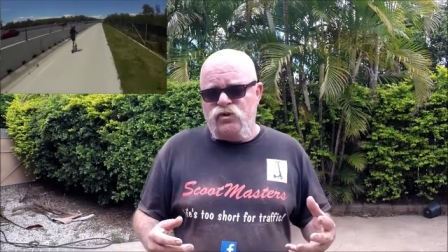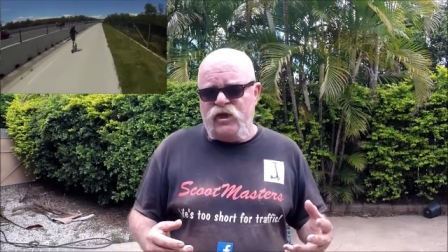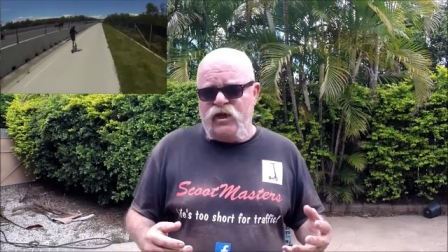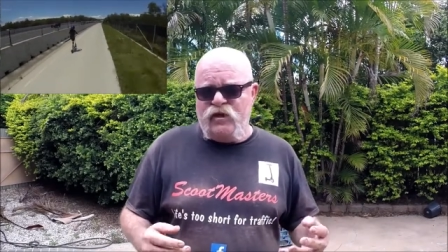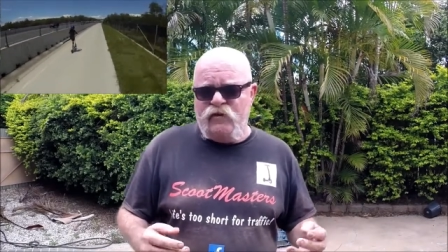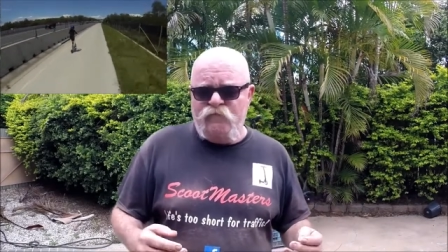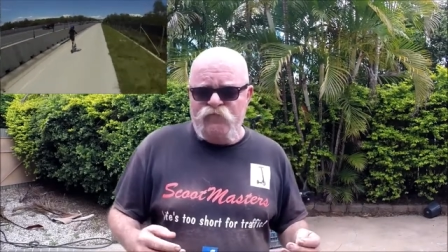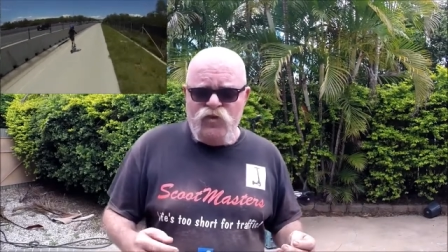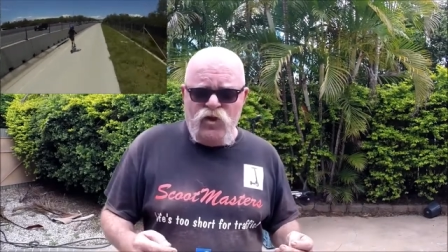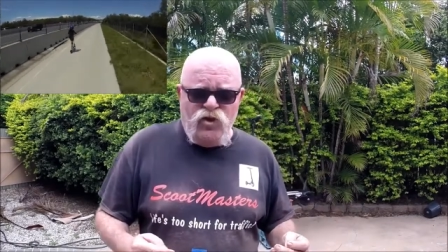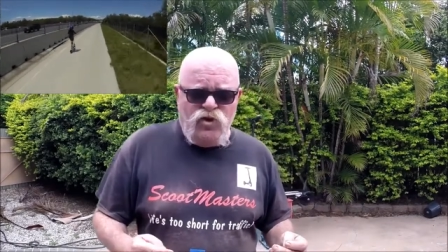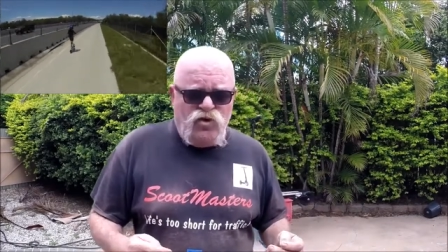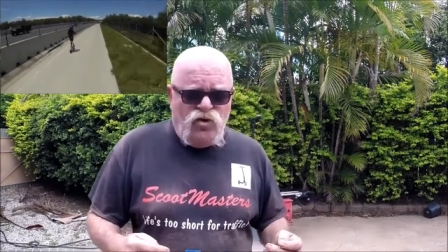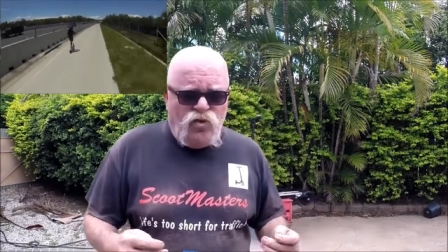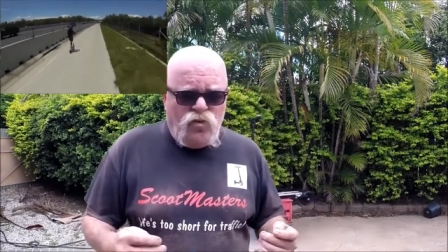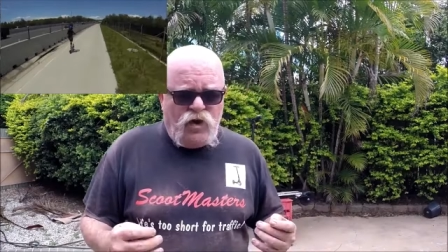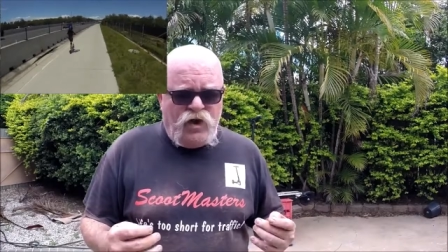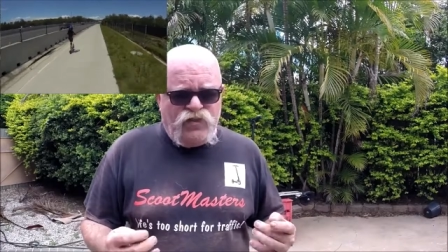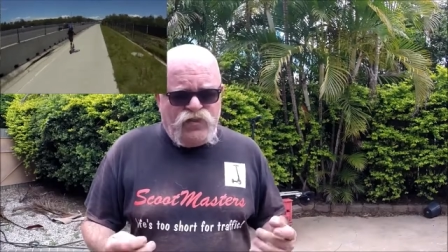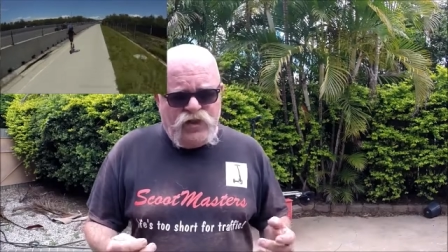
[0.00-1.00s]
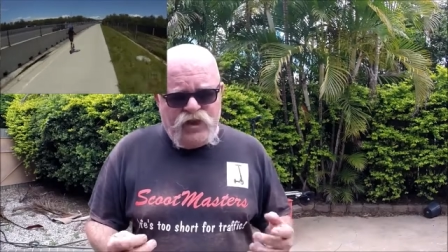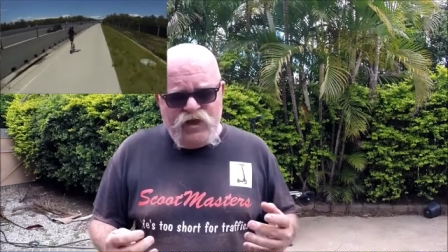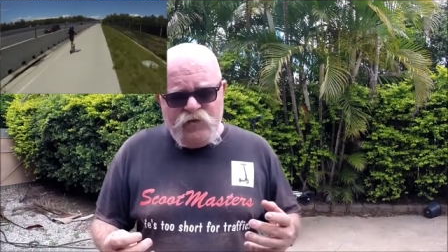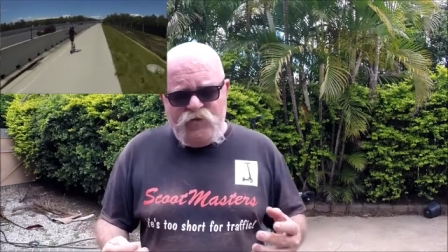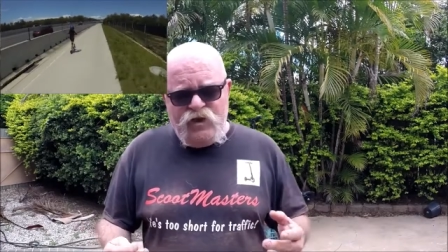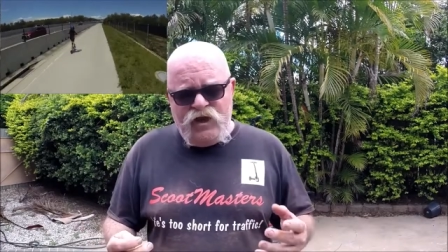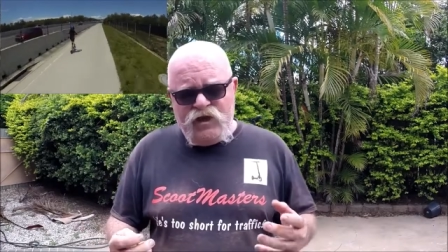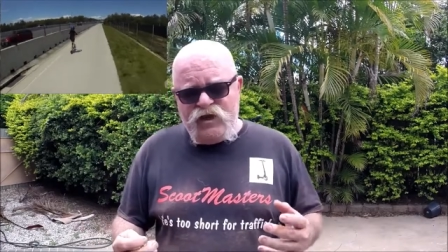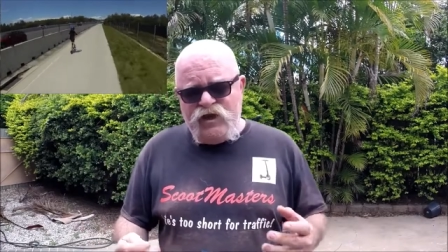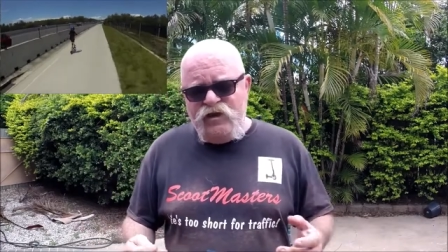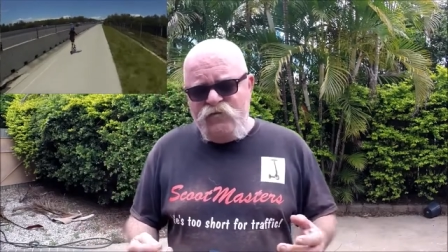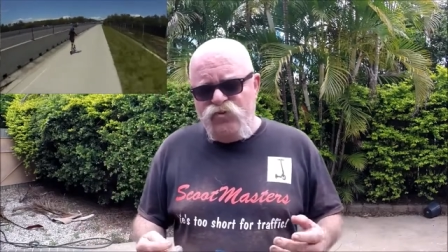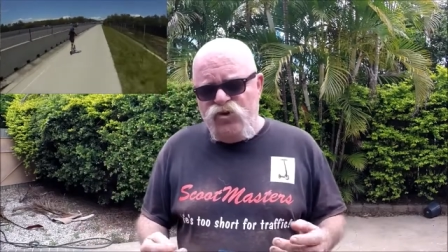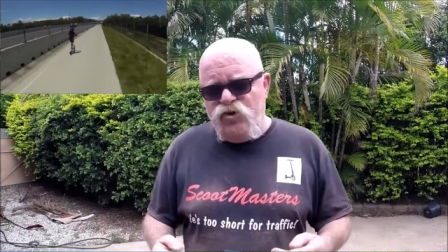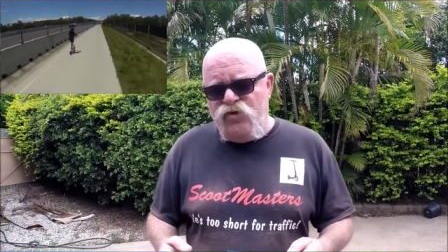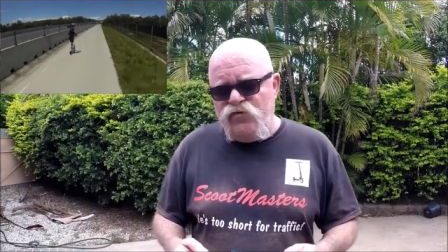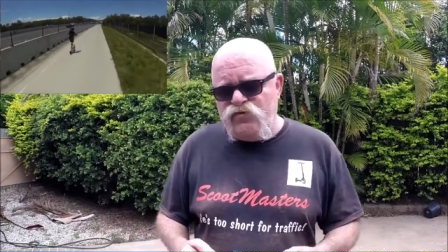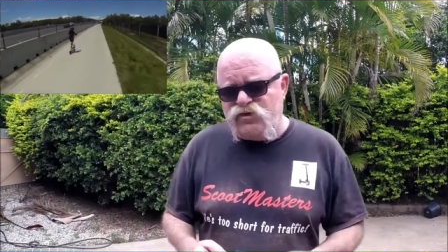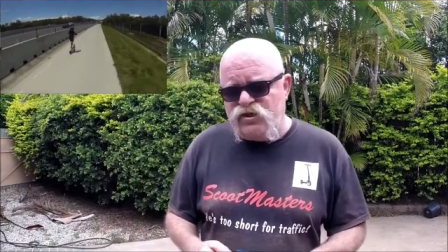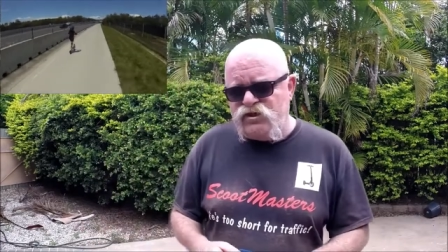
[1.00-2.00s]
Now, one thing about
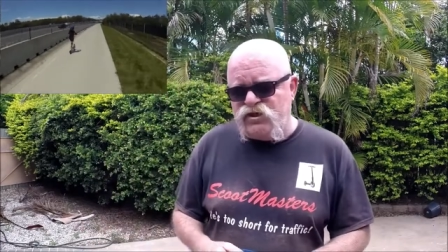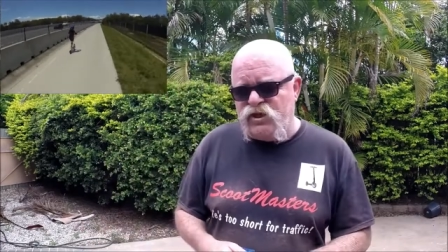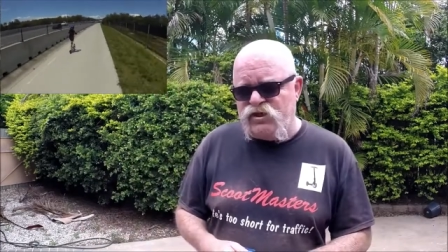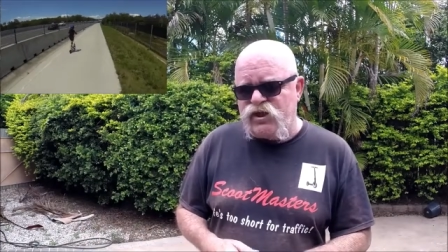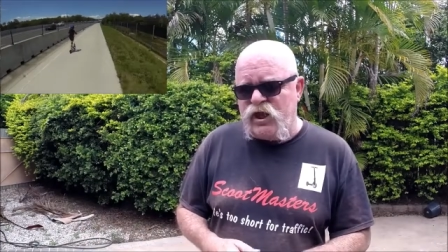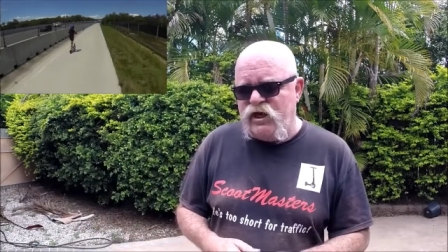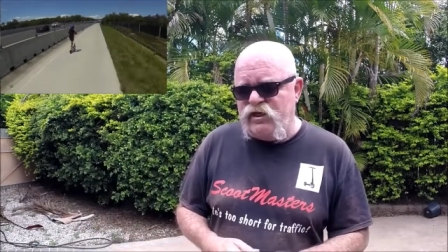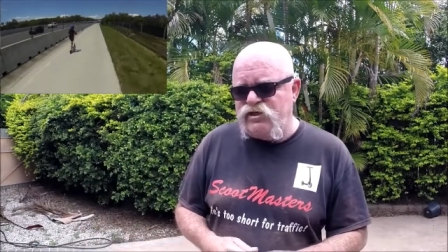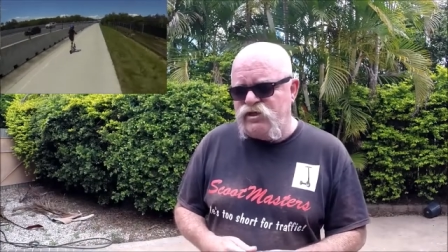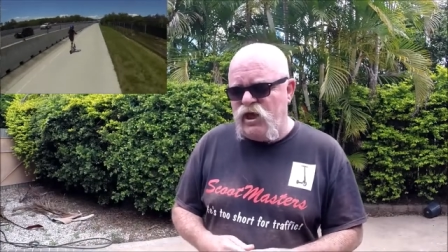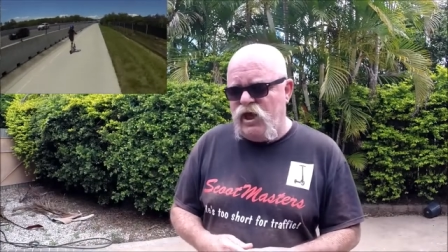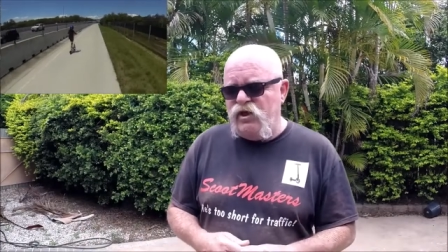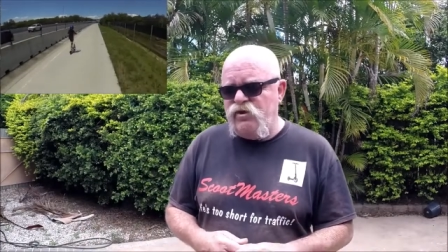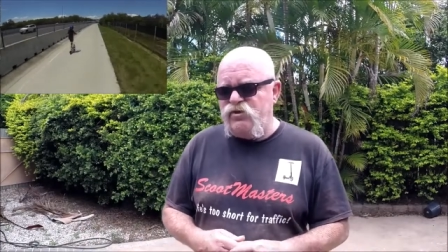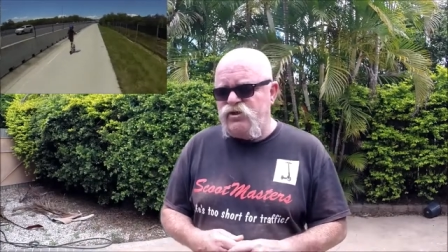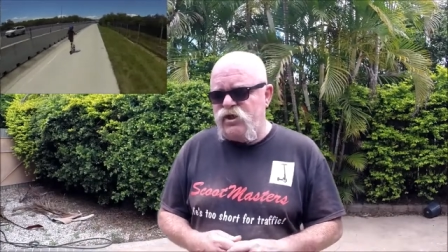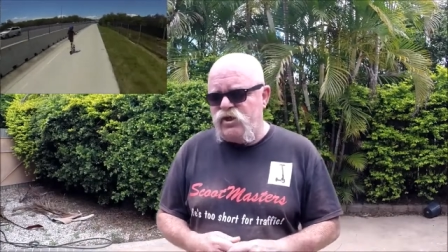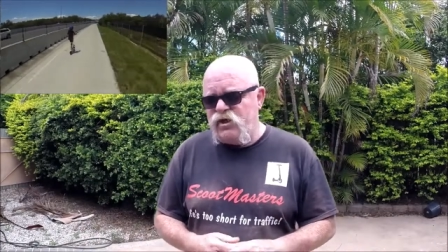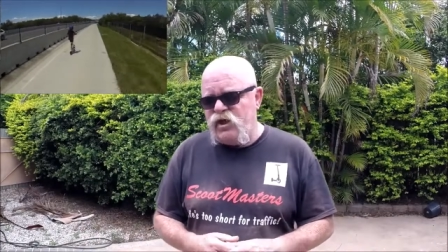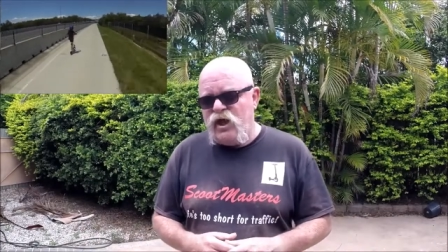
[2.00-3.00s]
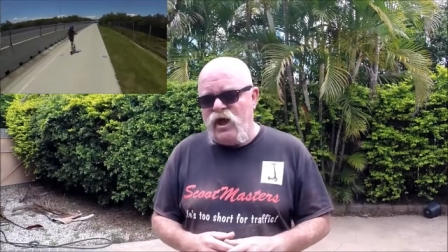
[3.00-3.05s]
E-Moves is that they don't